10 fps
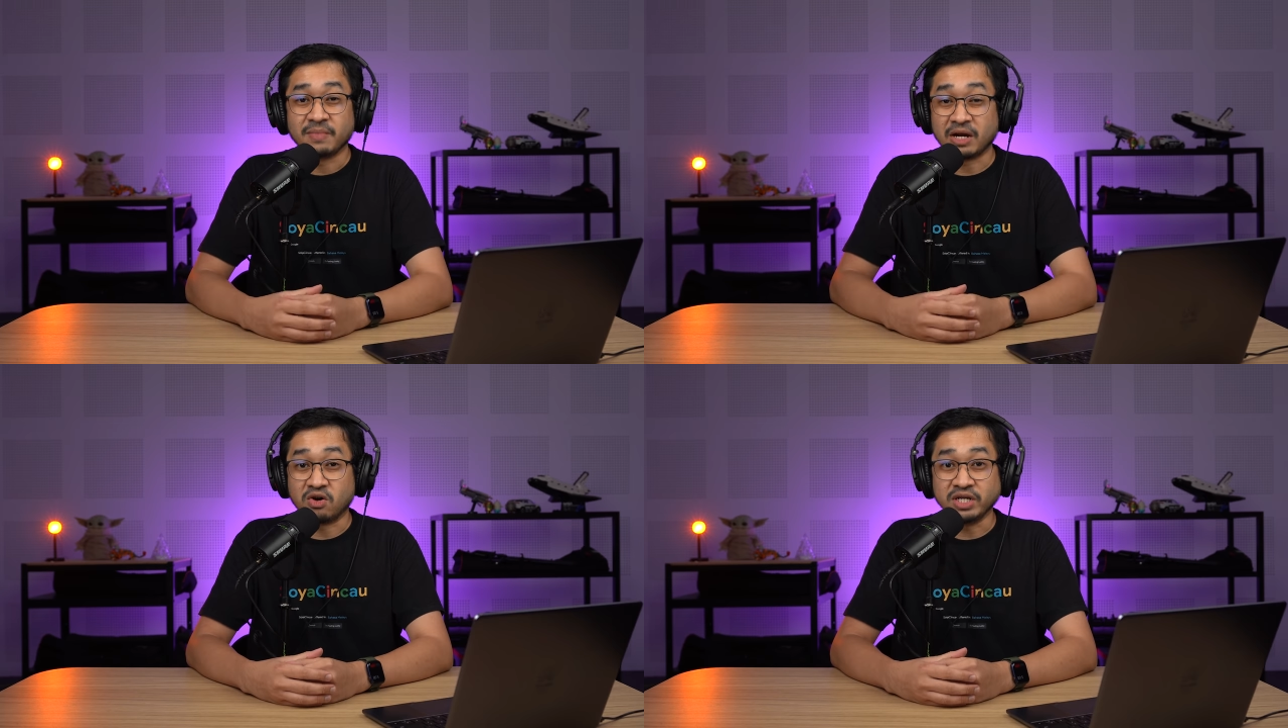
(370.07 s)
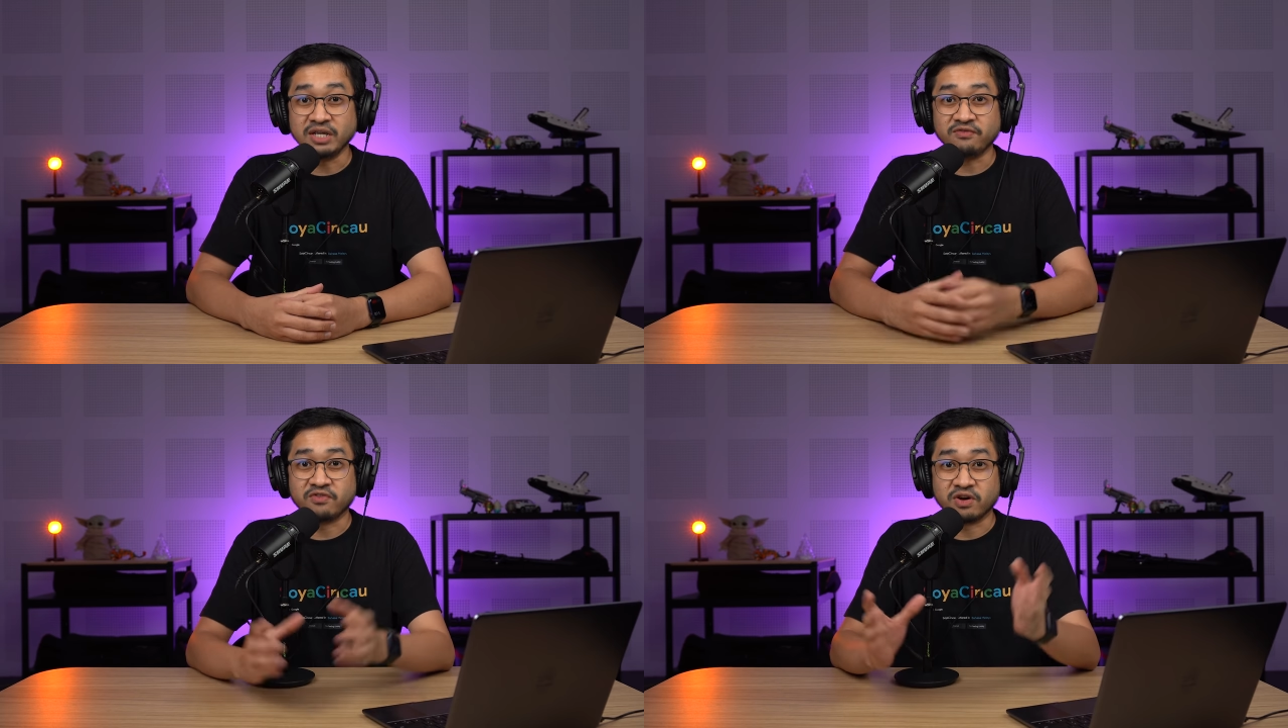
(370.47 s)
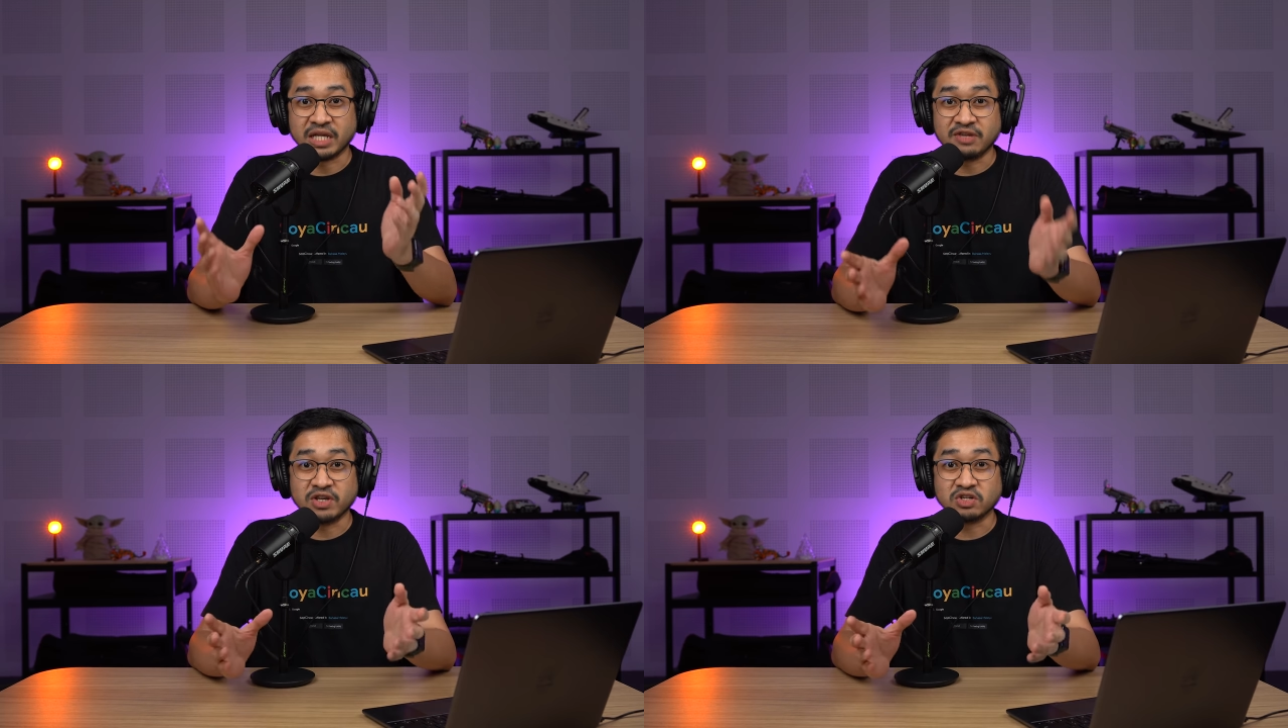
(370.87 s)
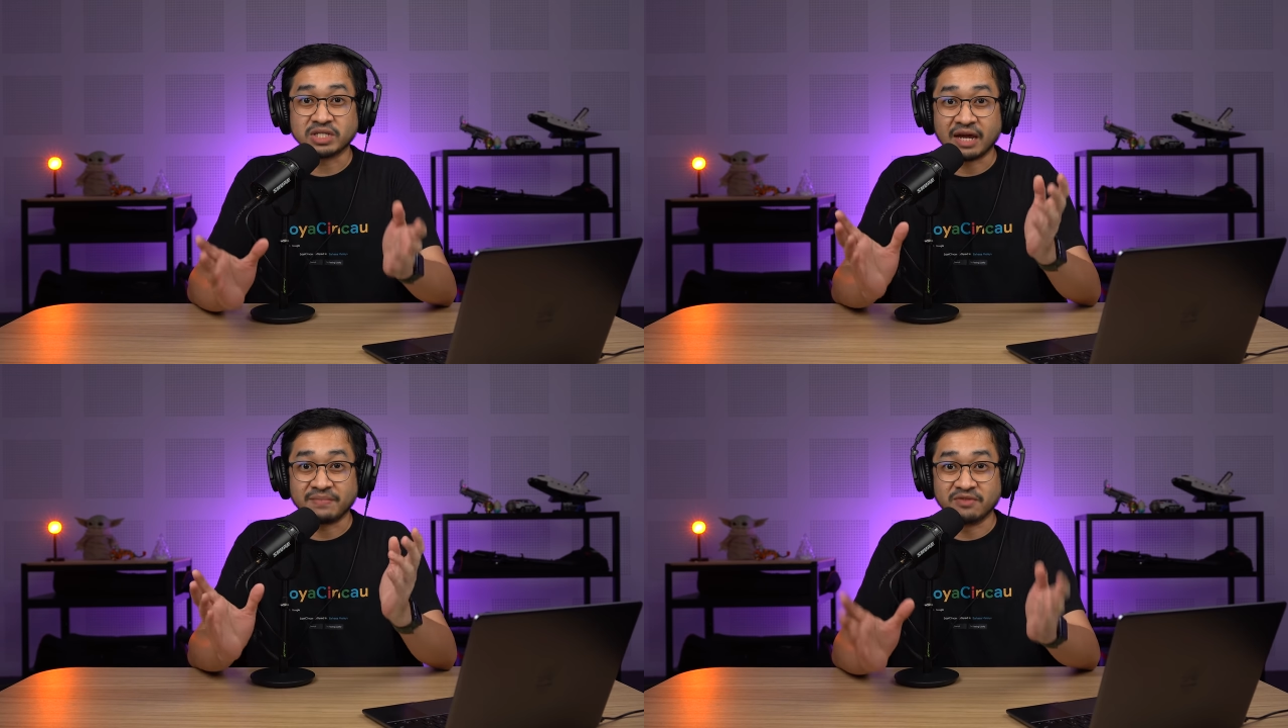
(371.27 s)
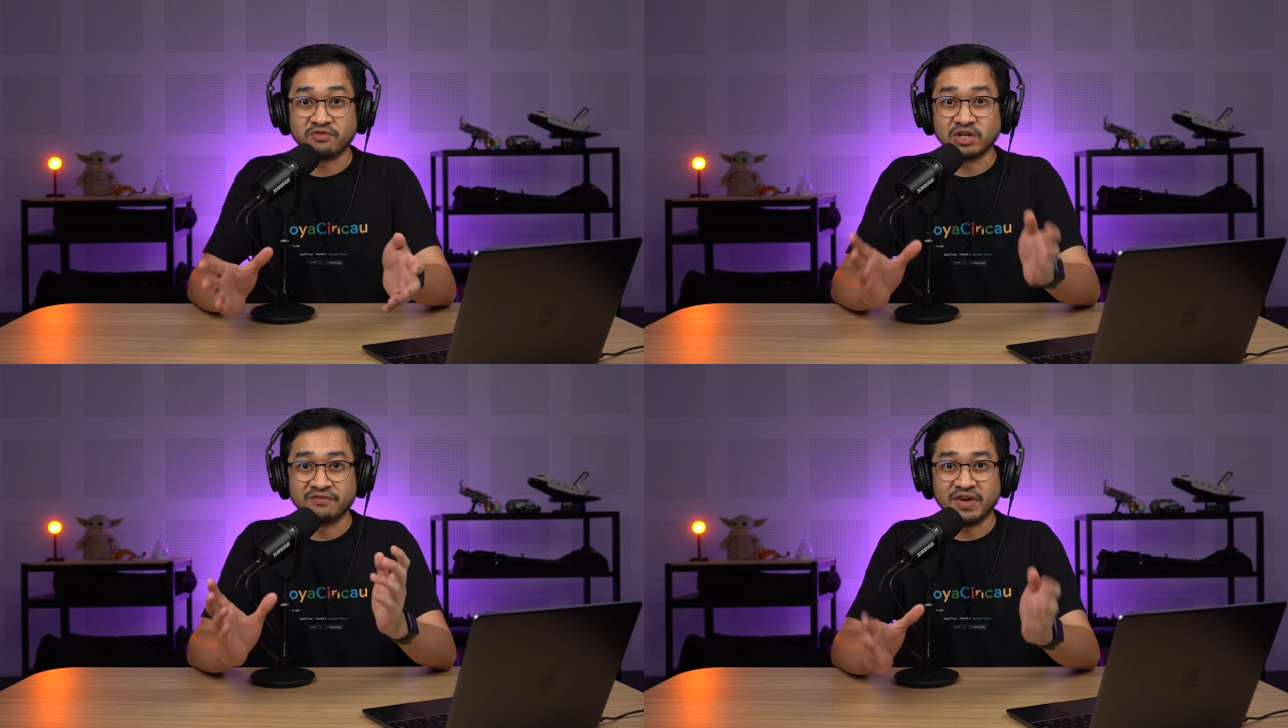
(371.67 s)
but only for individuals that have been
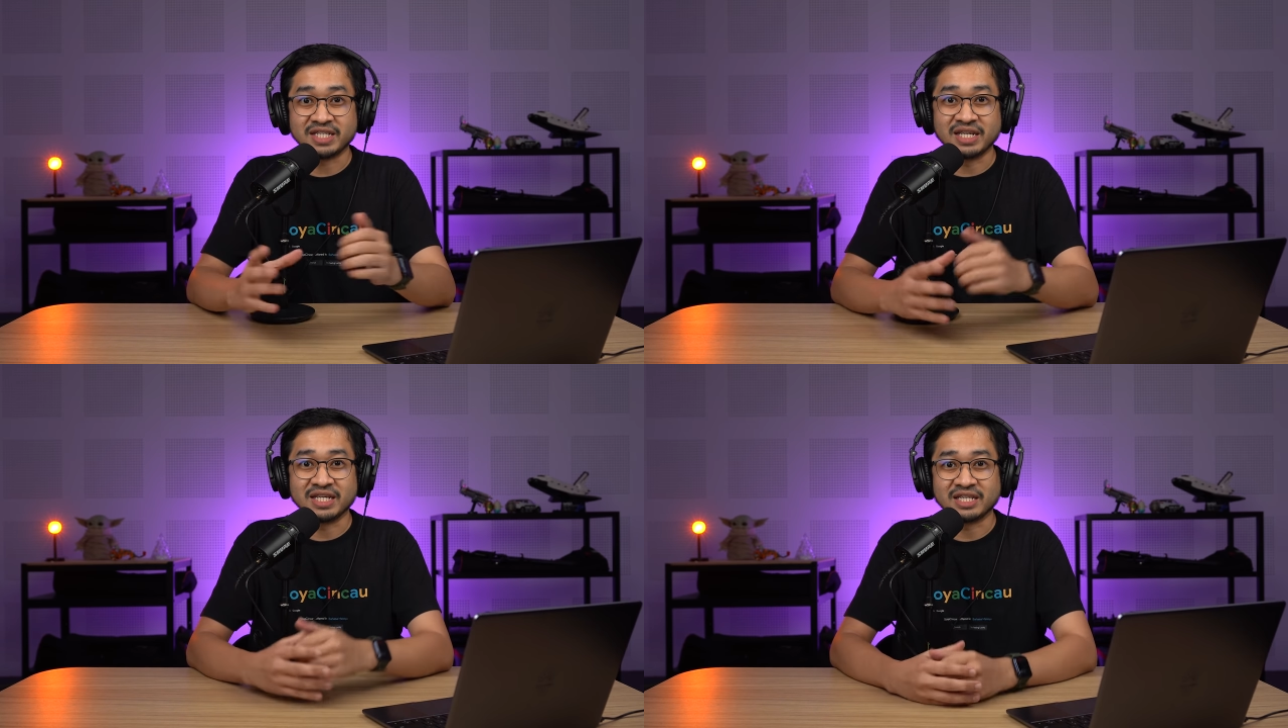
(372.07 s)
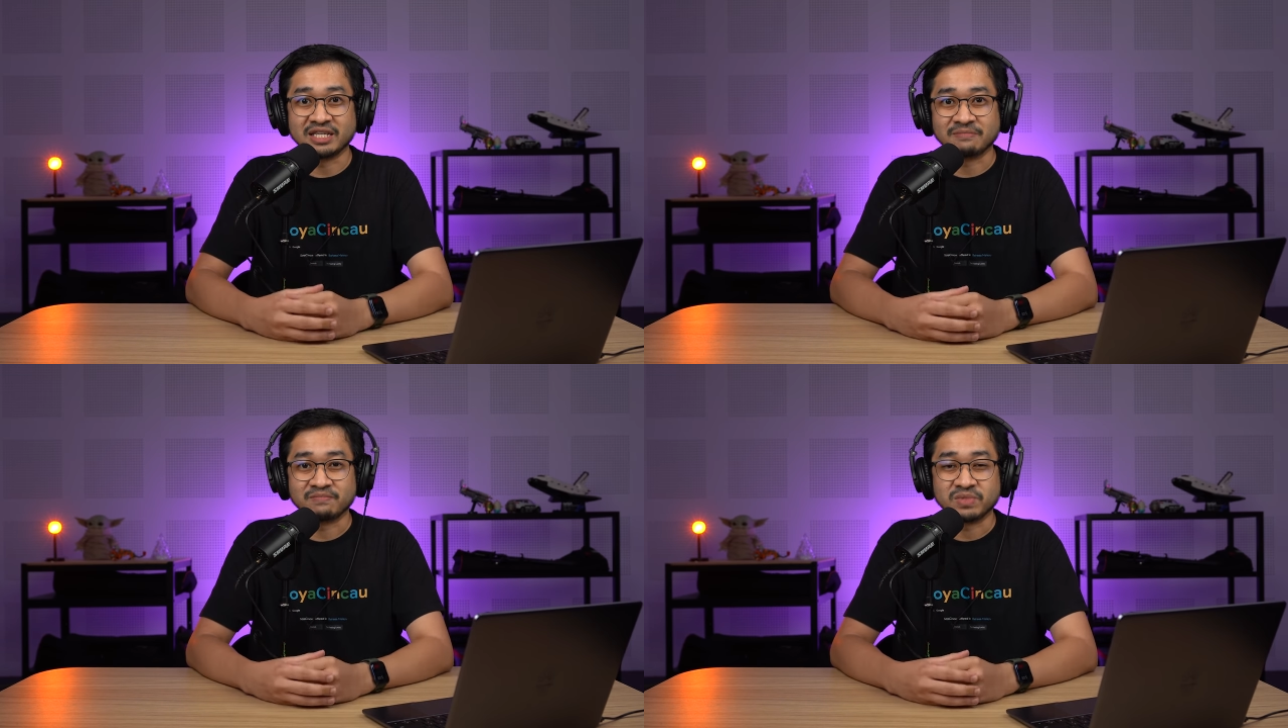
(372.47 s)
fully vaccinated.